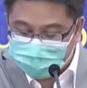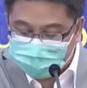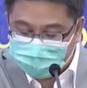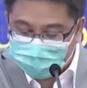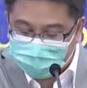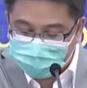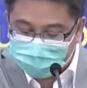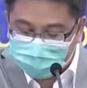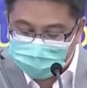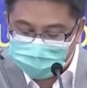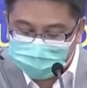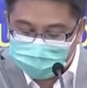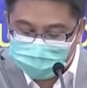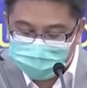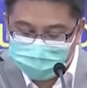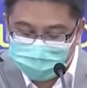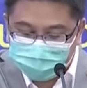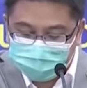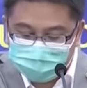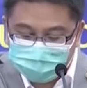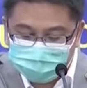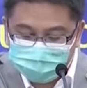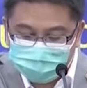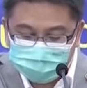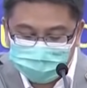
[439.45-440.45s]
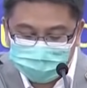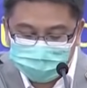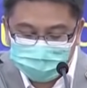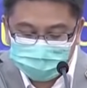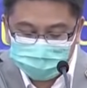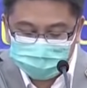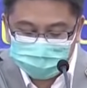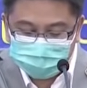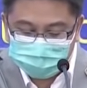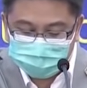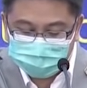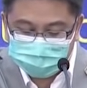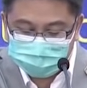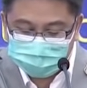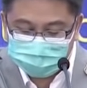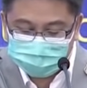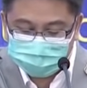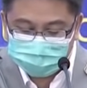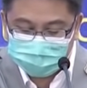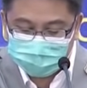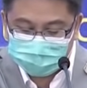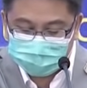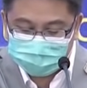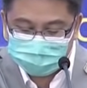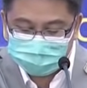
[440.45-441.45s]
and the construction
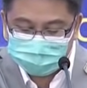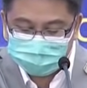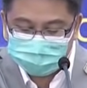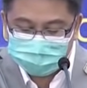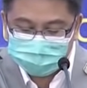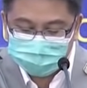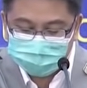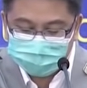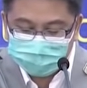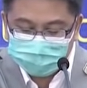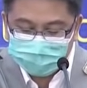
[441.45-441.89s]
sites.